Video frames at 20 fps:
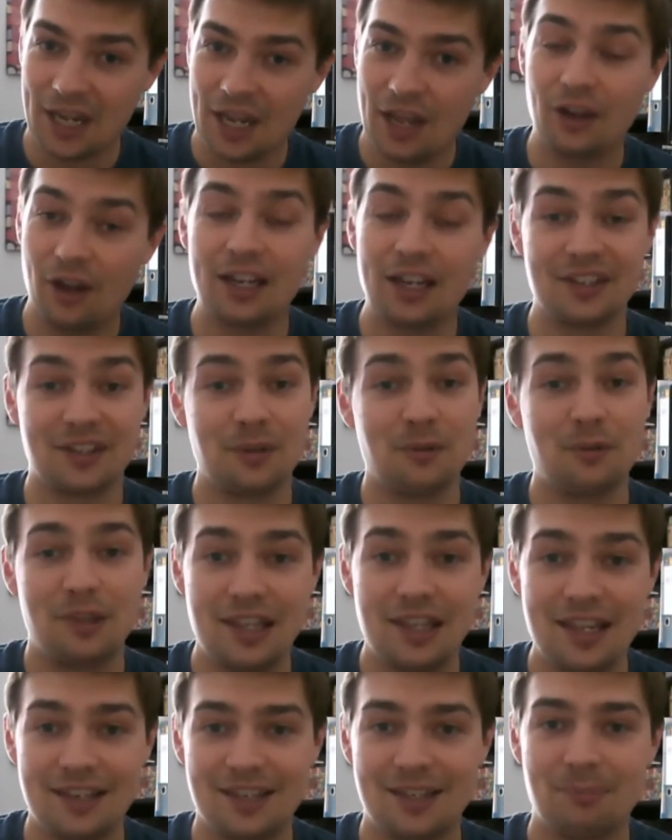Okay, so
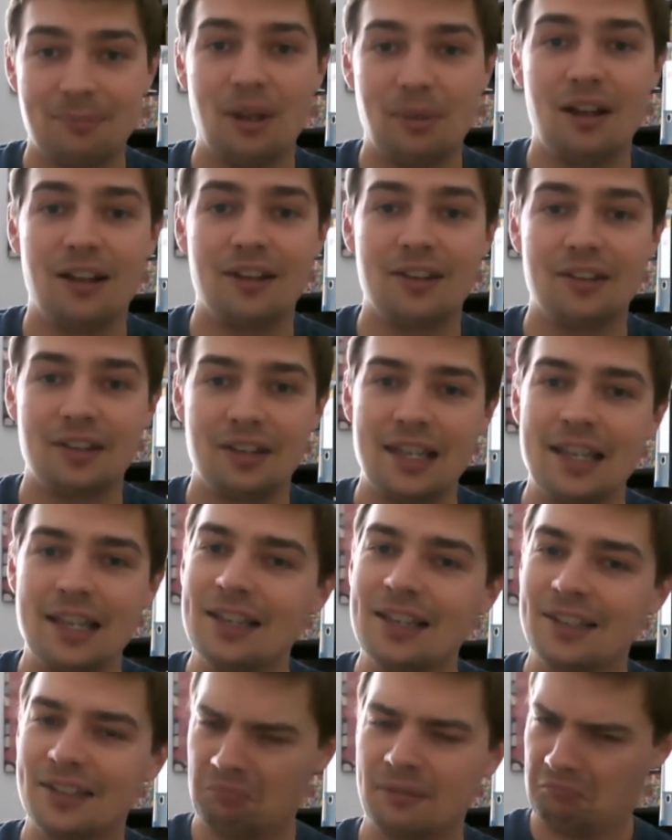this part
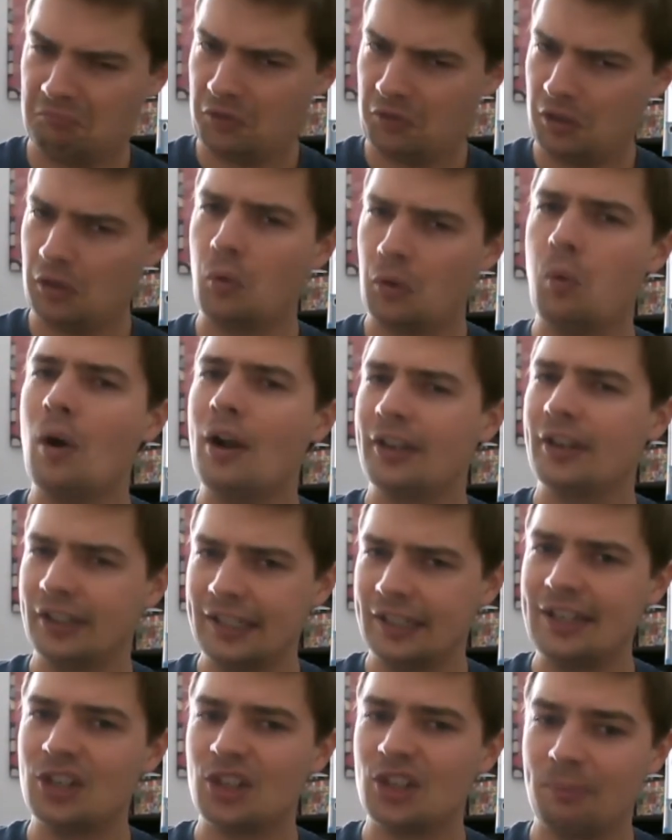is quite a
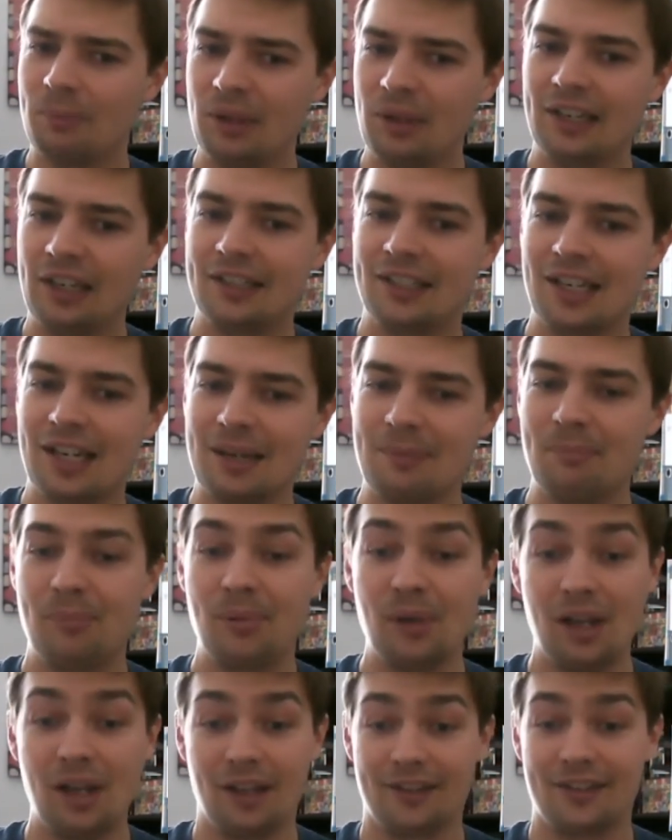niche ability,
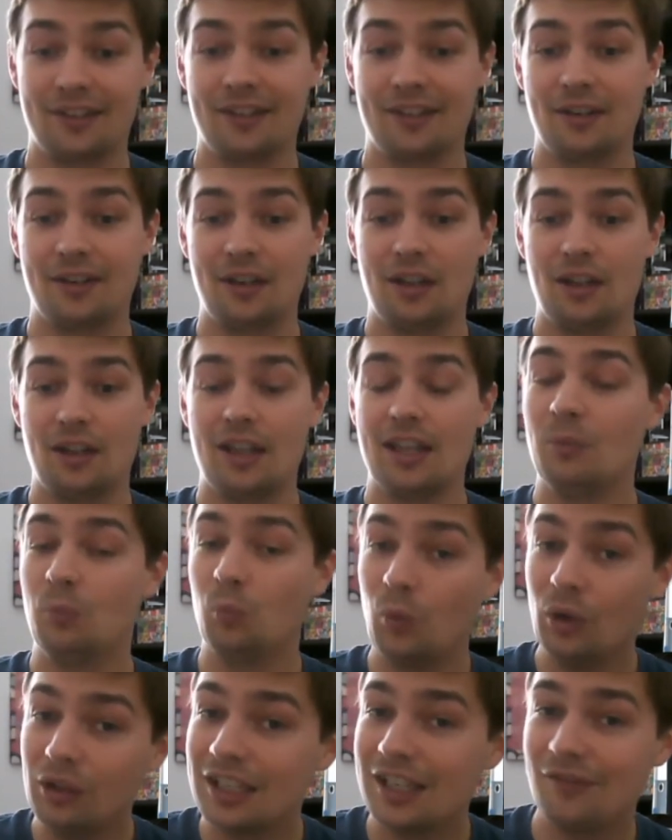but it
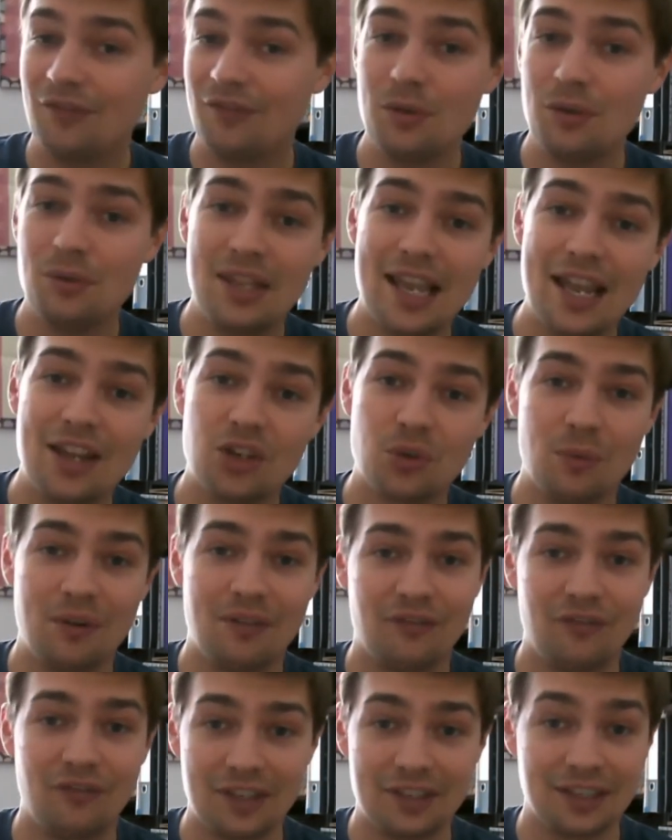will give you the edge when
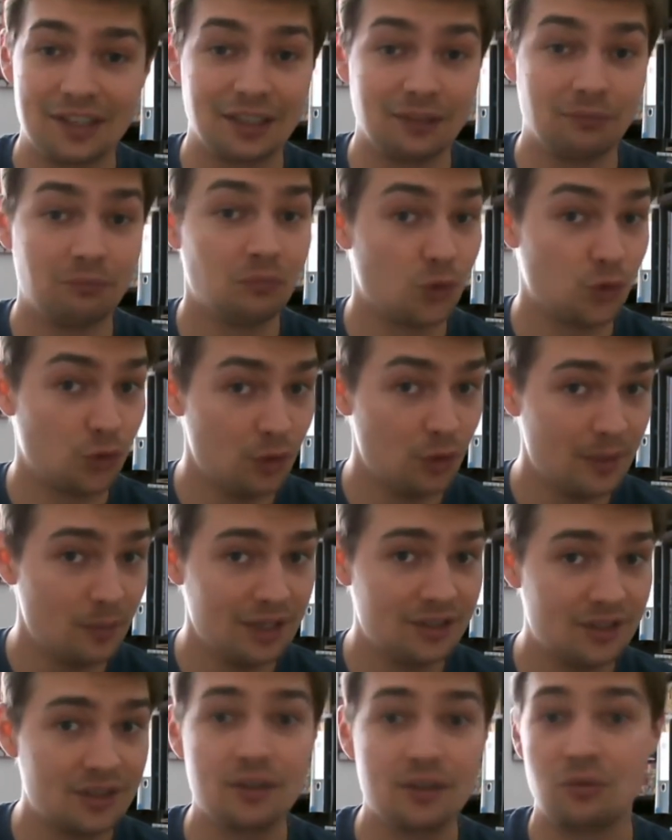fighting
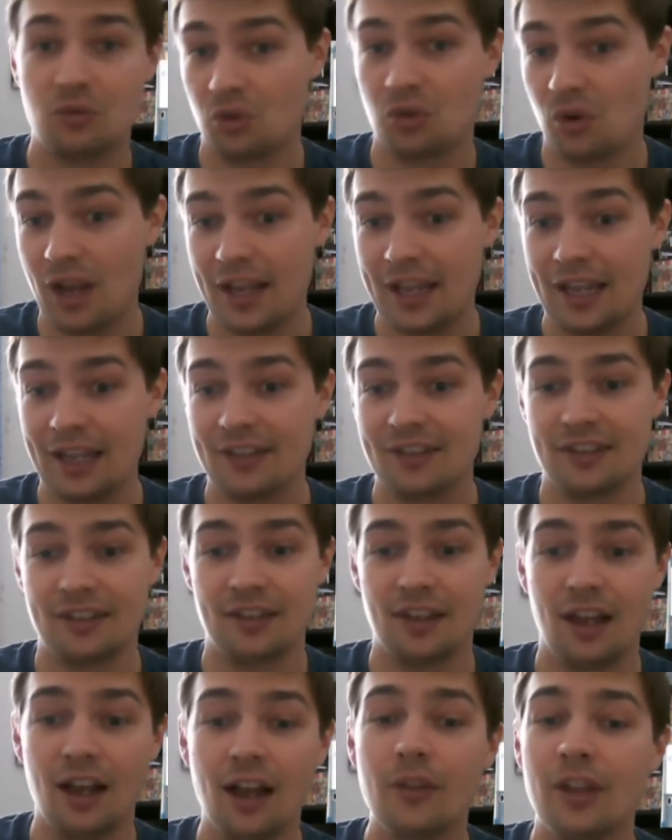druids, dryads, and
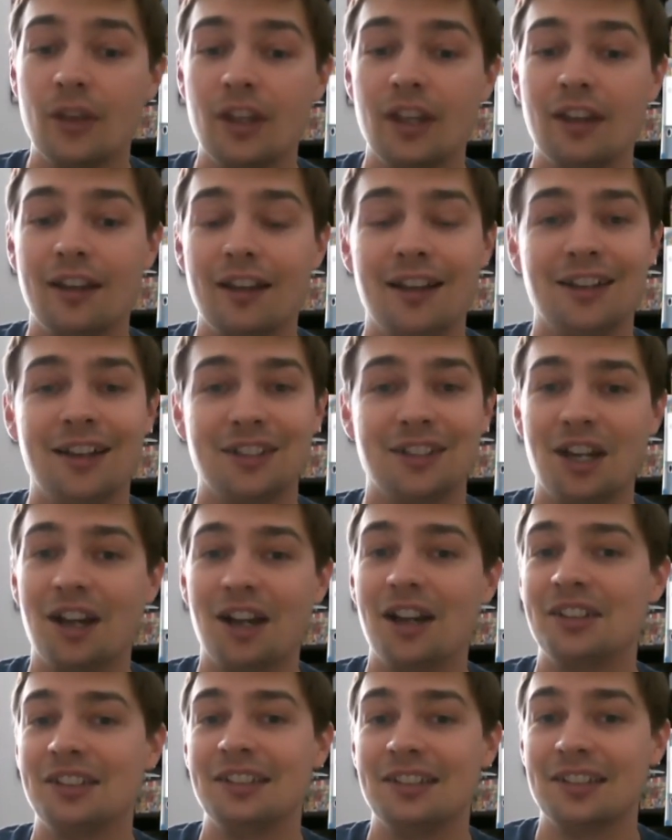other
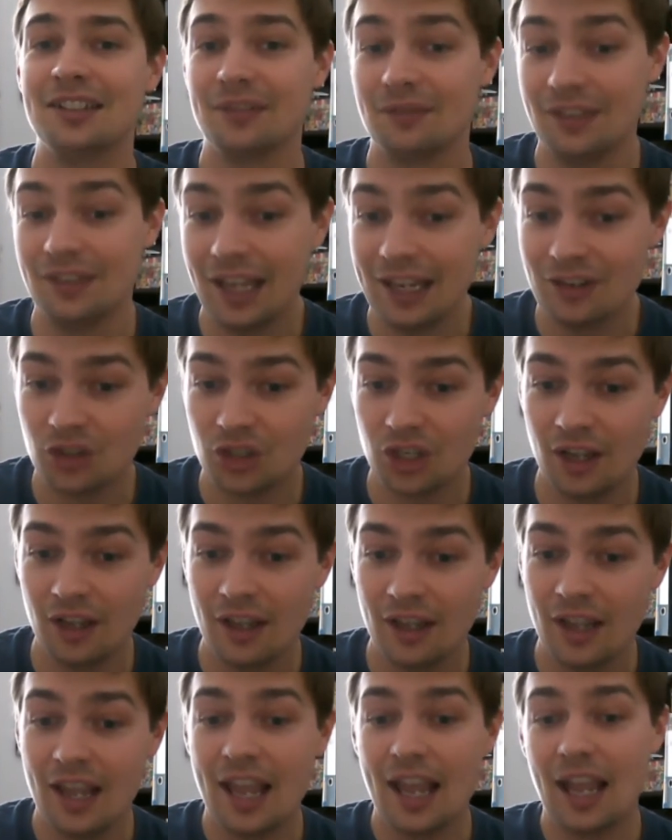guardians of nature,
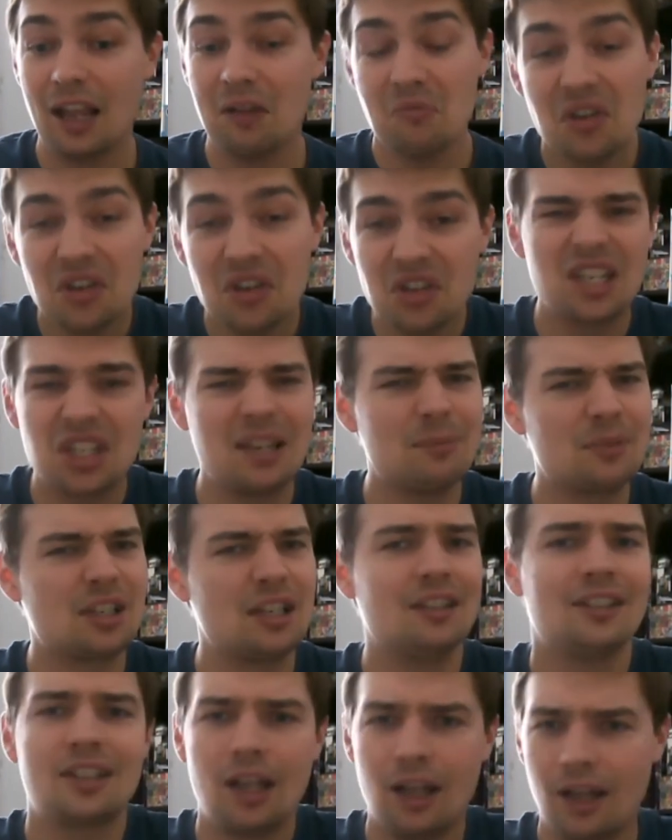which seems
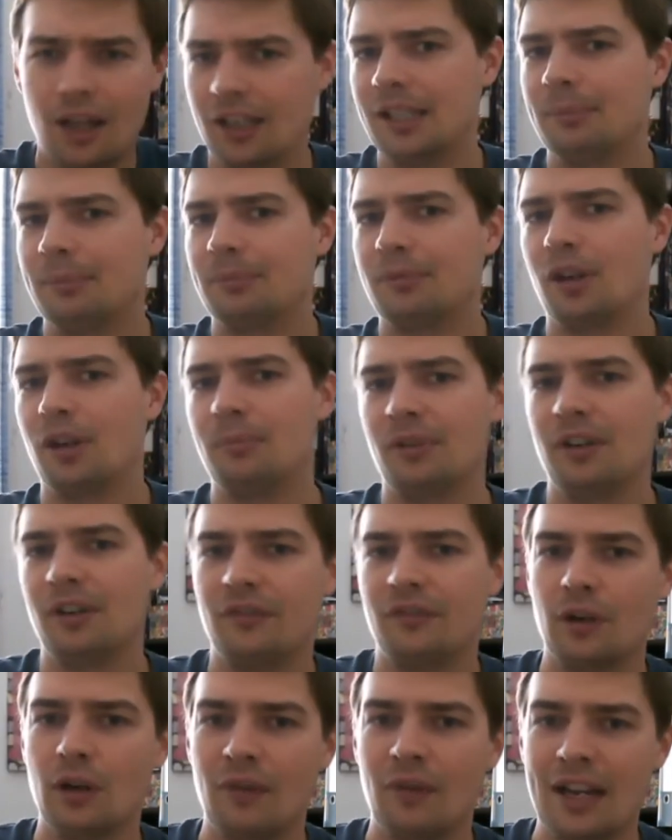entirely appropriate
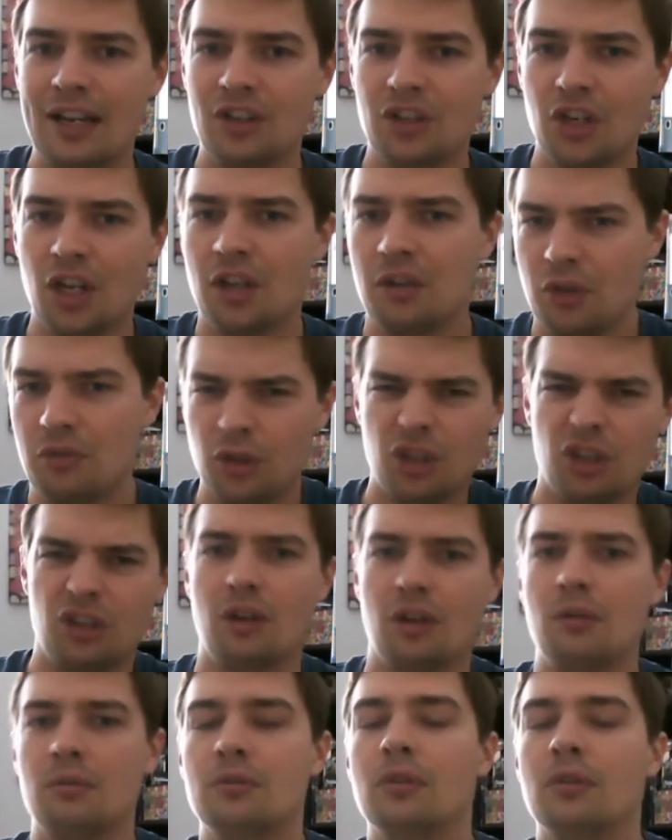for a ranger. You should
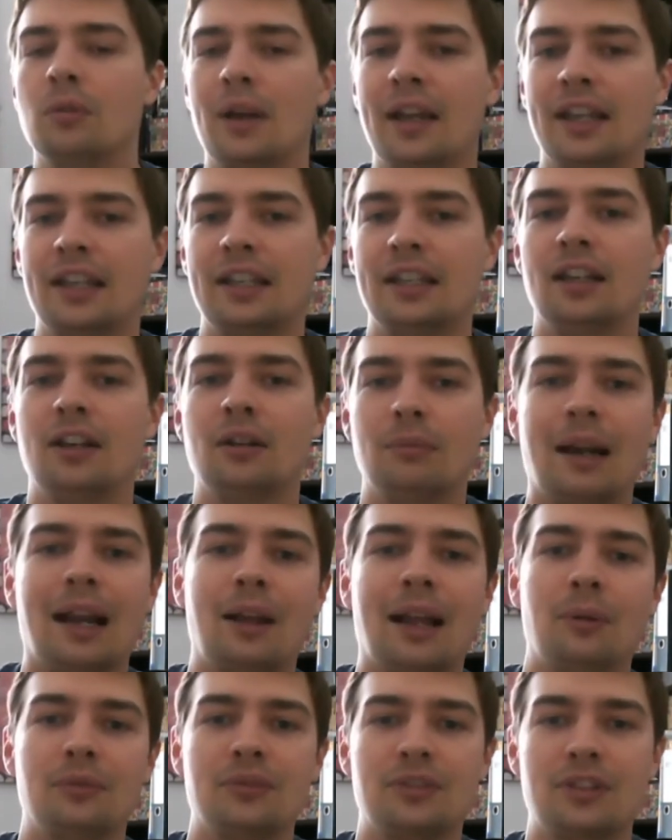know your way
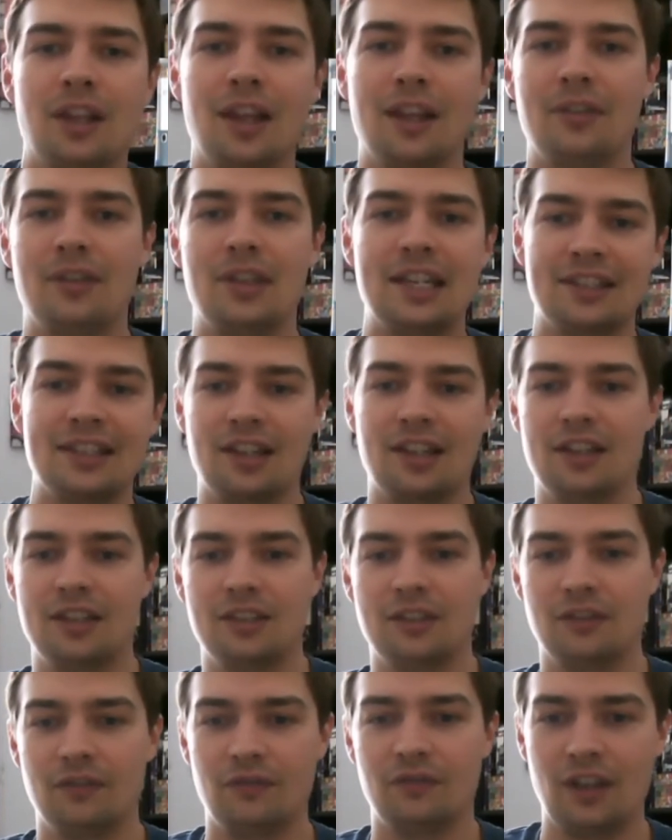around these
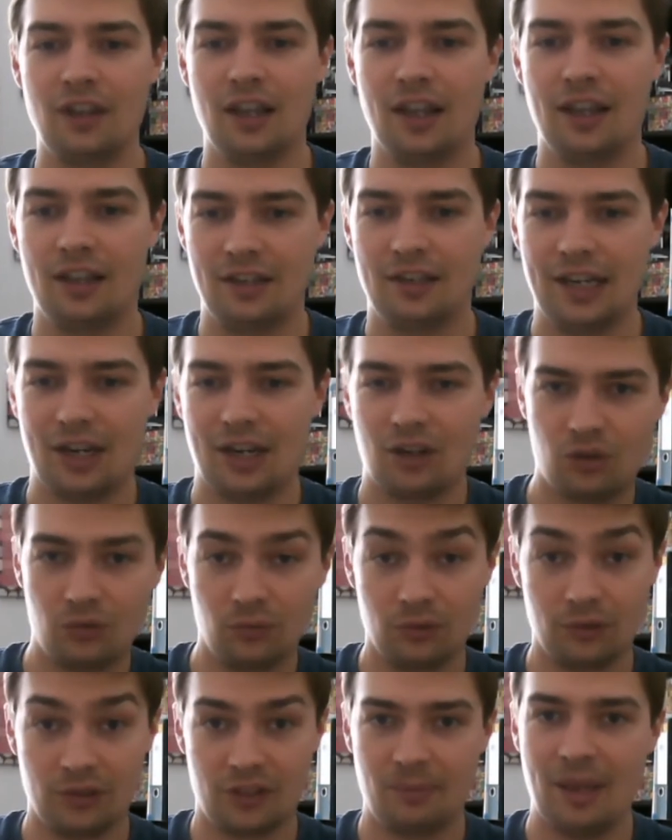kind of
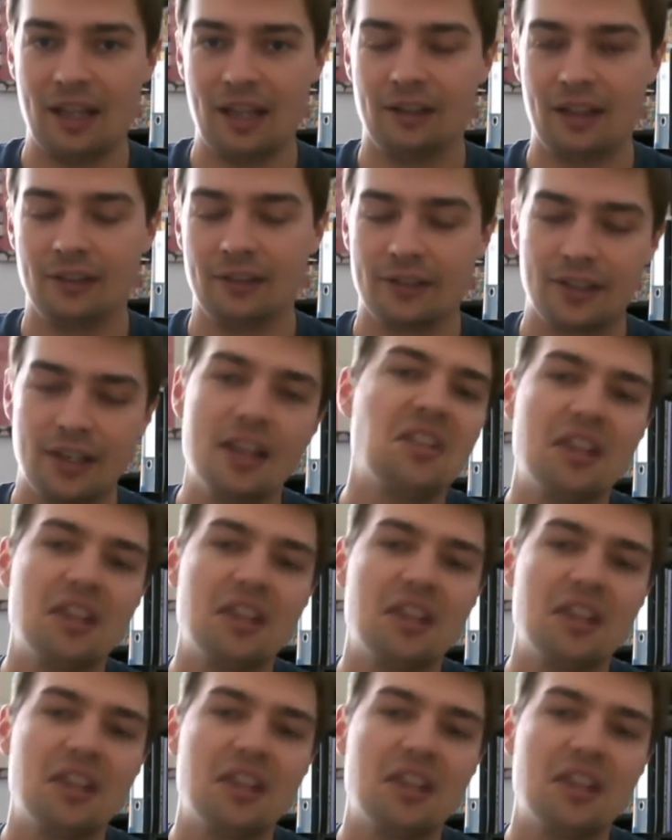natural spells.